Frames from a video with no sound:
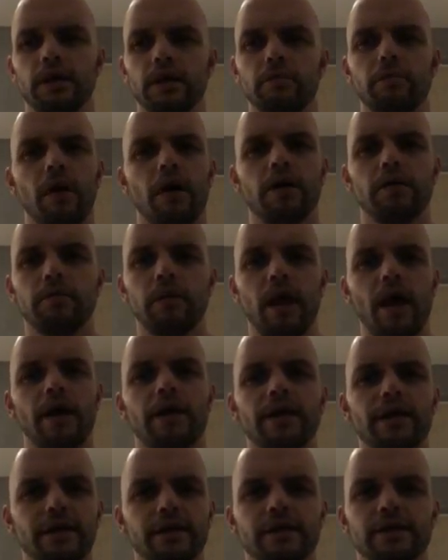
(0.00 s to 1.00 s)
the bottom
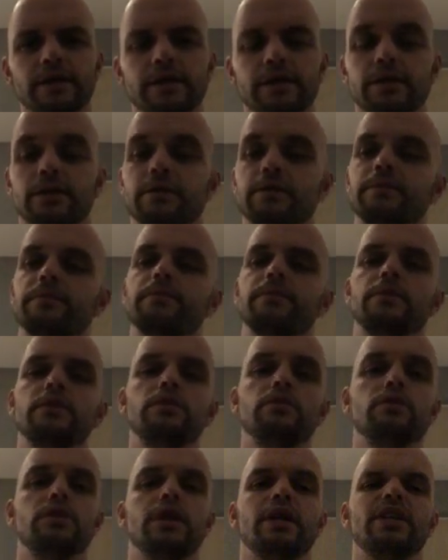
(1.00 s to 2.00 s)
line is,
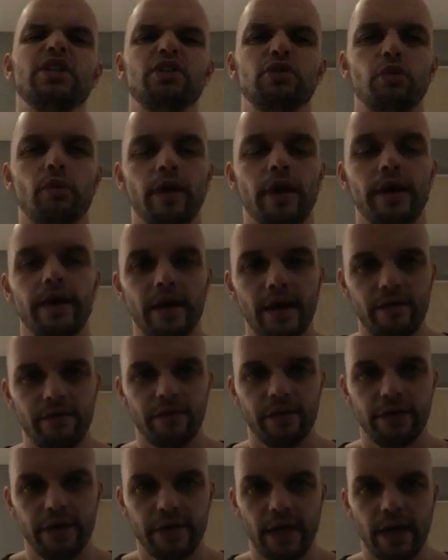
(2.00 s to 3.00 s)
you can train
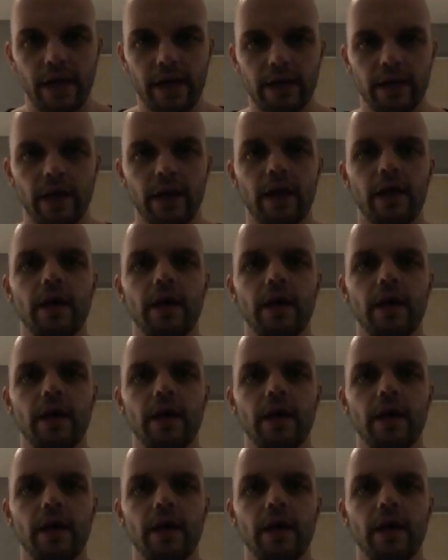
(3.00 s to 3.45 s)
every day.